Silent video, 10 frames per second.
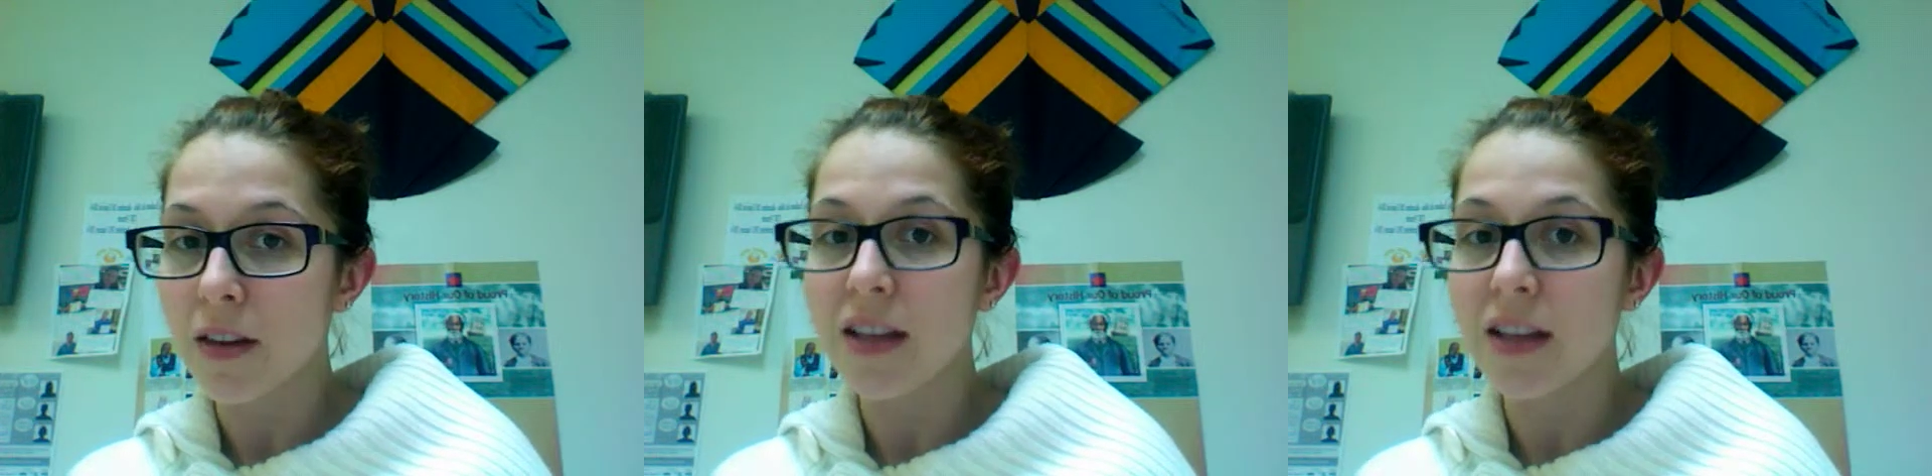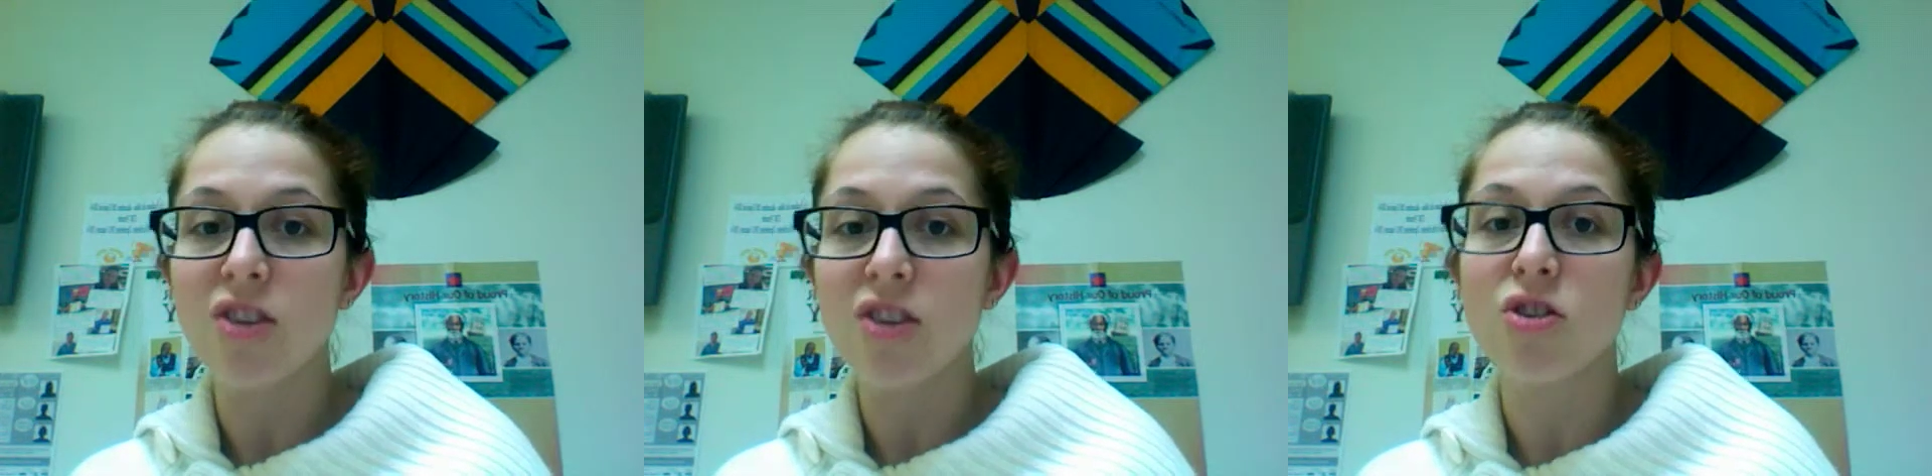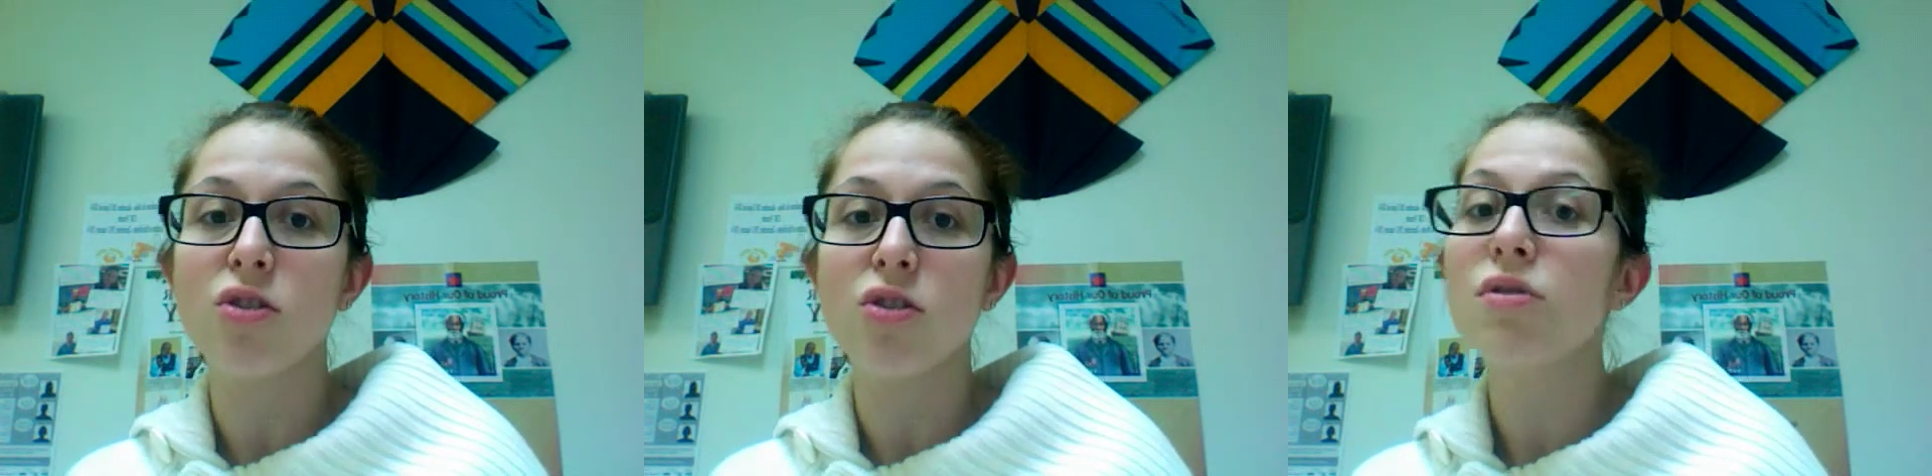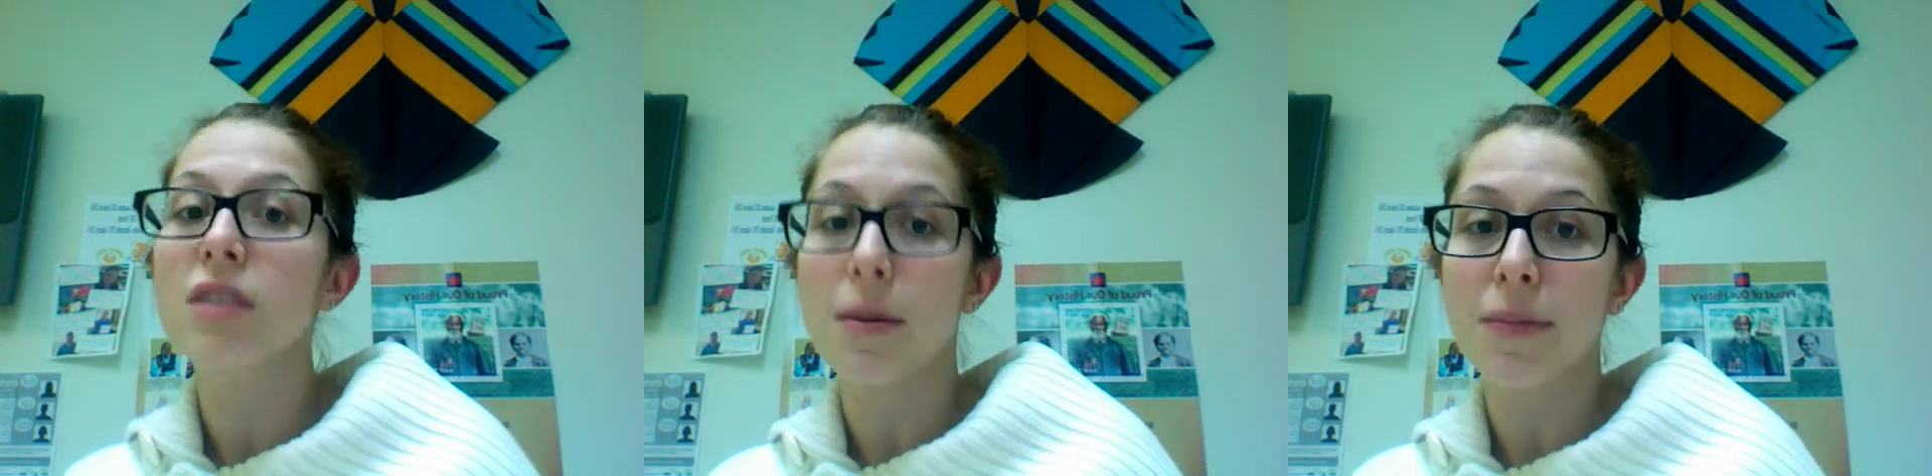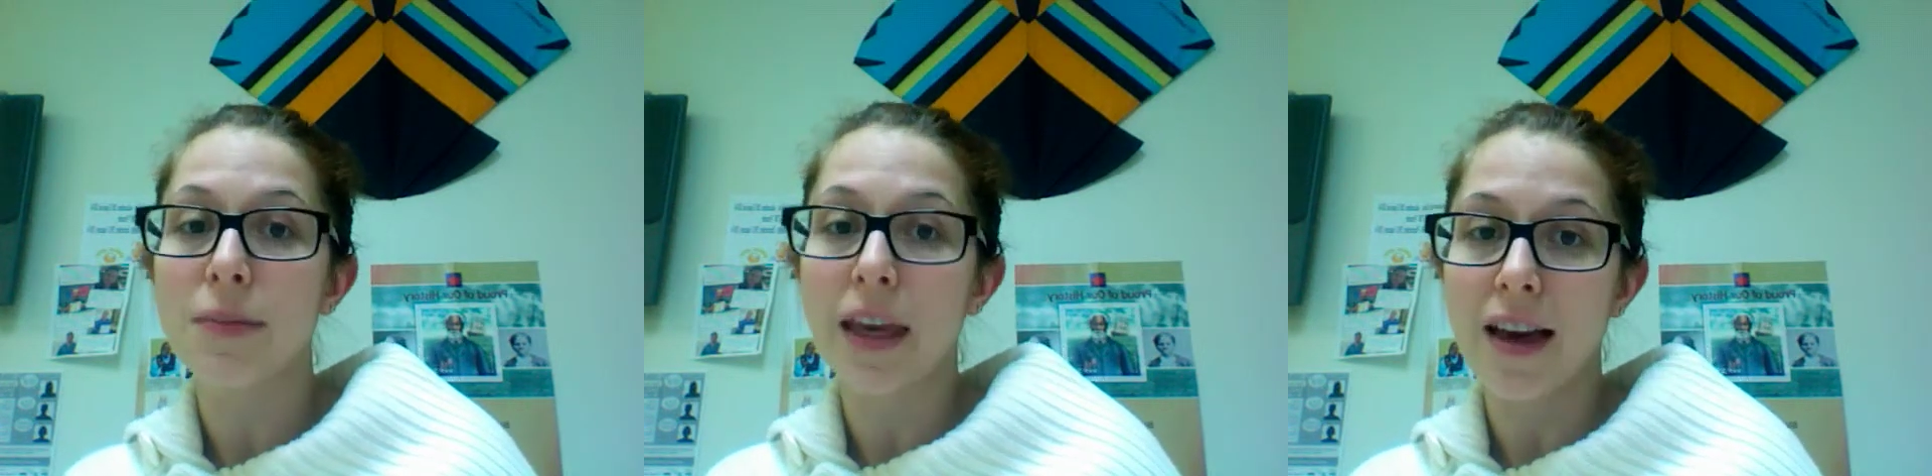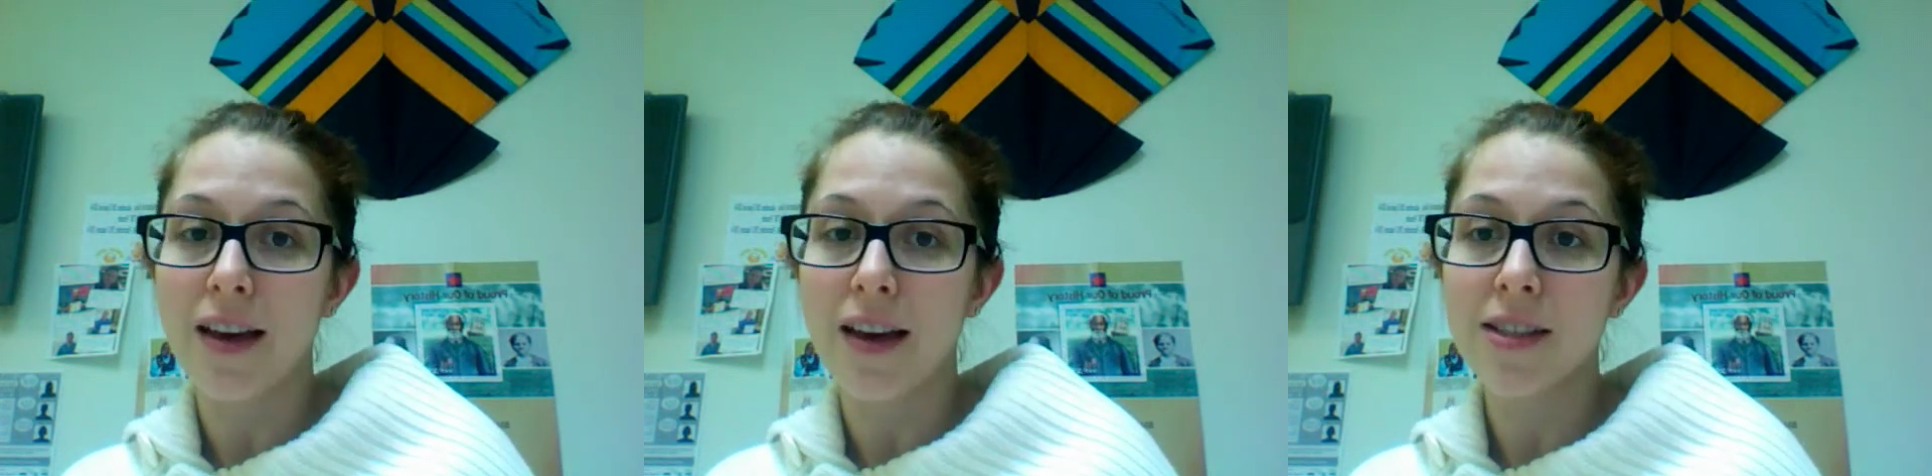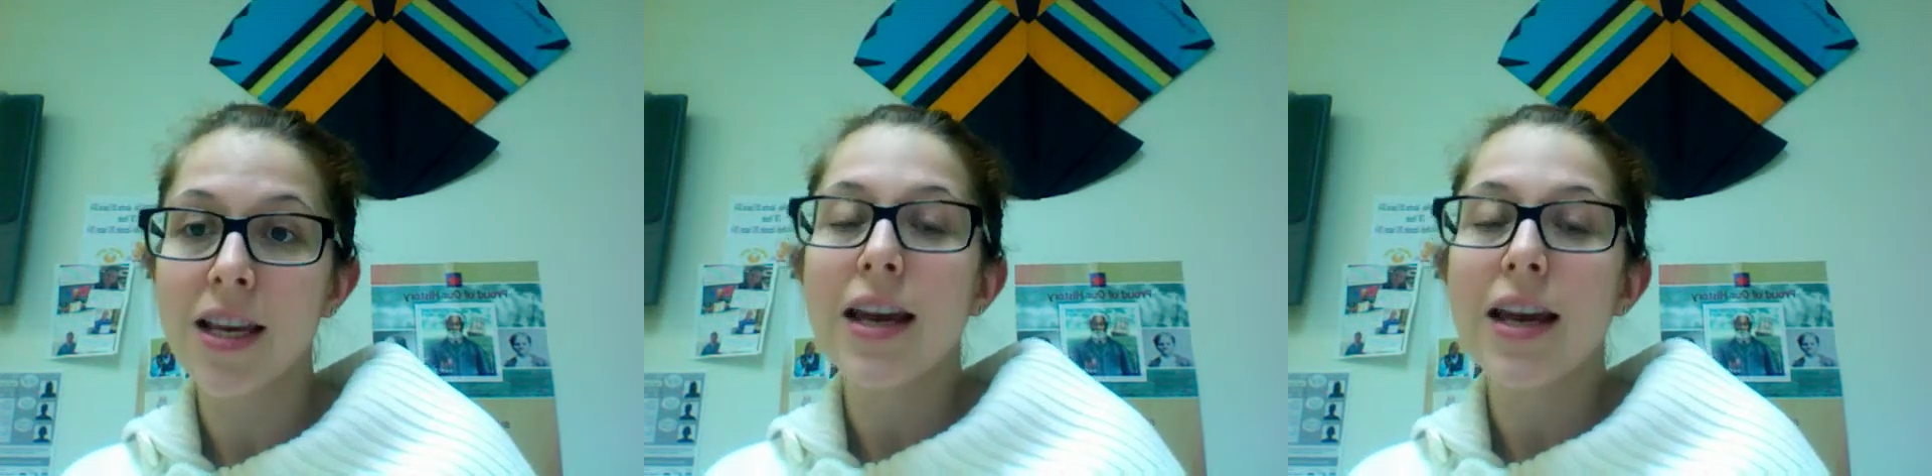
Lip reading: that he should do something else.